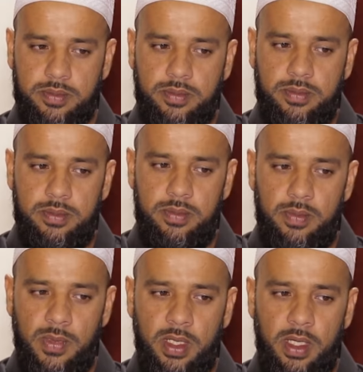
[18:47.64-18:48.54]

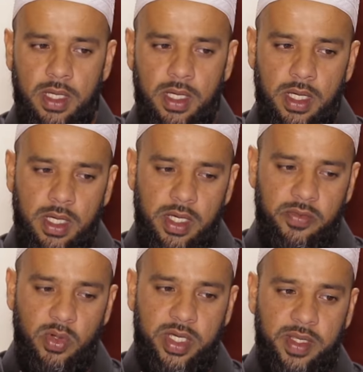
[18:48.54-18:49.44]
if
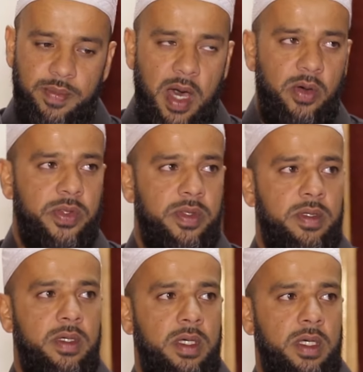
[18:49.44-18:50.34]
you look at the mouth,
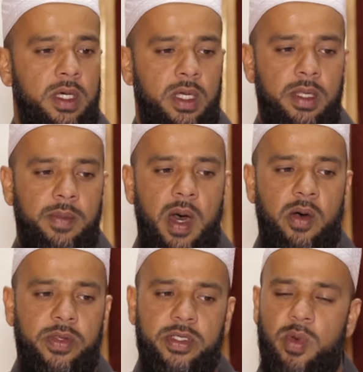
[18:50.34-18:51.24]
the
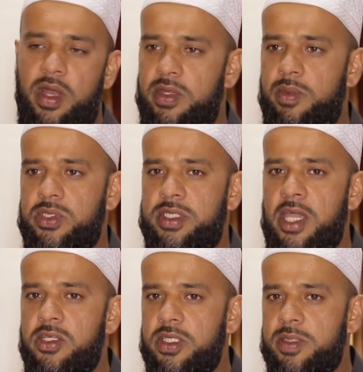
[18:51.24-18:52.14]
mouth is one of the most
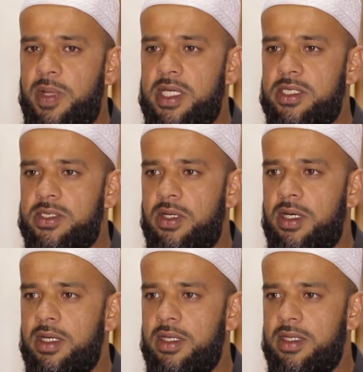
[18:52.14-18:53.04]
dangerous places on
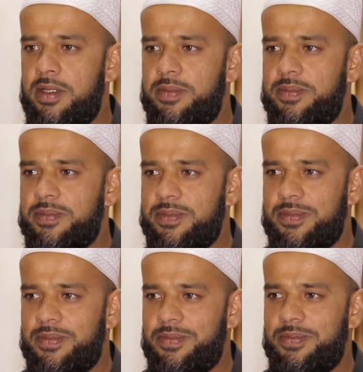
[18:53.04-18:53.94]
earth
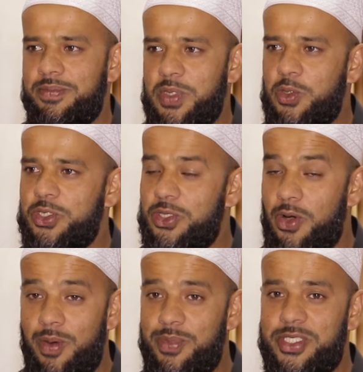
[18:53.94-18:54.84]
because it
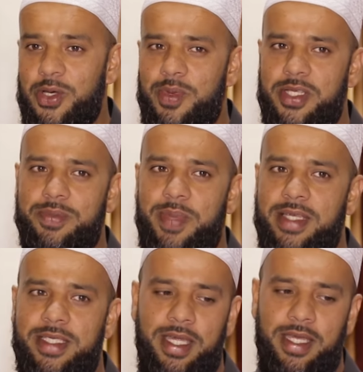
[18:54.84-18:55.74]
harbors so much
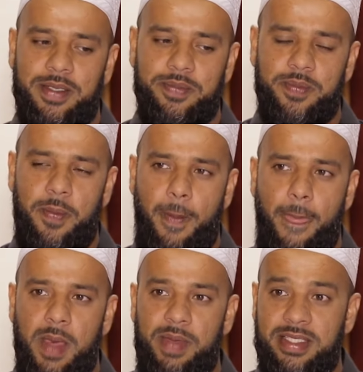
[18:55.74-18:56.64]
bacteria.
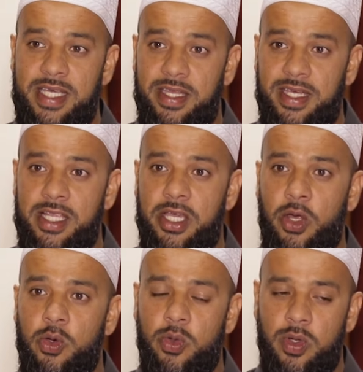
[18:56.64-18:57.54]
Bacteria can
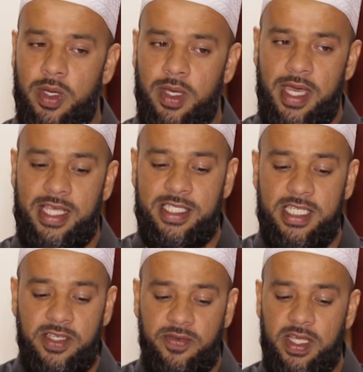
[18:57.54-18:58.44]
grow
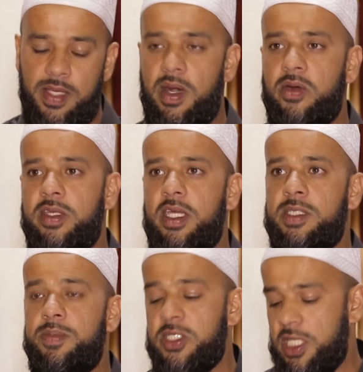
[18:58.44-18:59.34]
excessively in the mouth,
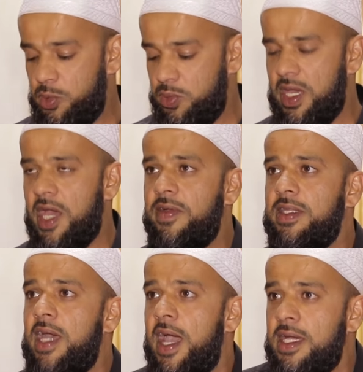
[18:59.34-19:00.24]
especially when we have a
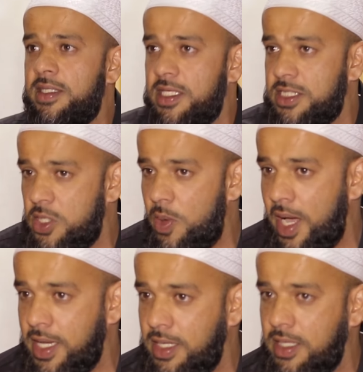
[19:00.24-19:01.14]
diet that's so
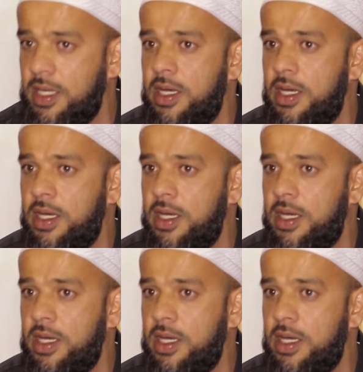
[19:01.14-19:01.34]
high in